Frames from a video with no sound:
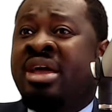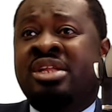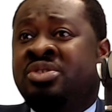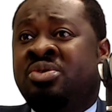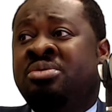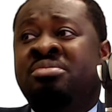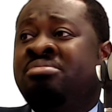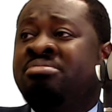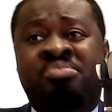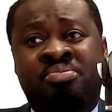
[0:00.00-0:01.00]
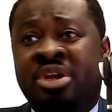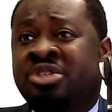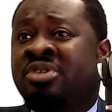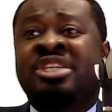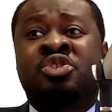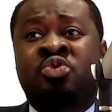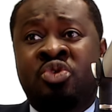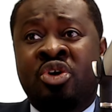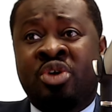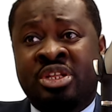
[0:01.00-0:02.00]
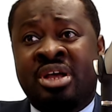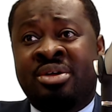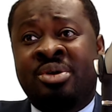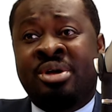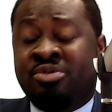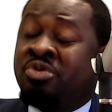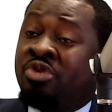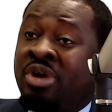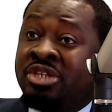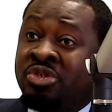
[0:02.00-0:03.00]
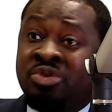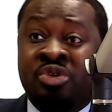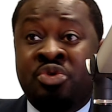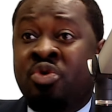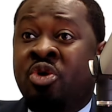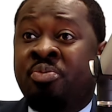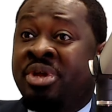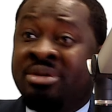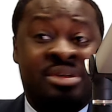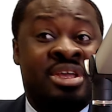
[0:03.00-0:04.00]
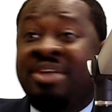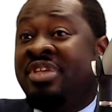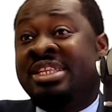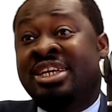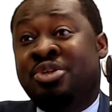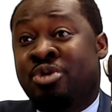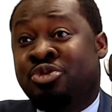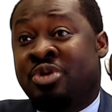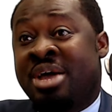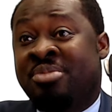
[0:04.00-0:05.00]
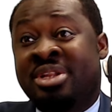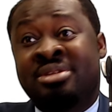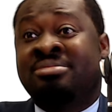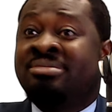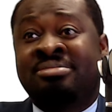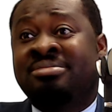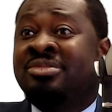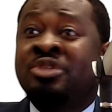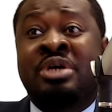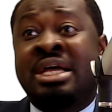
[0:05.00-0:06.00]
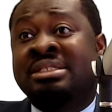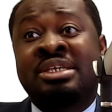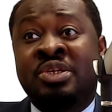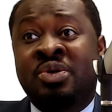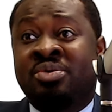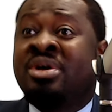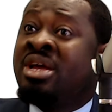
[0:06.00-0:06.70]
And so police officers could knock at your door. You open, they tell they want to come in, you can say no.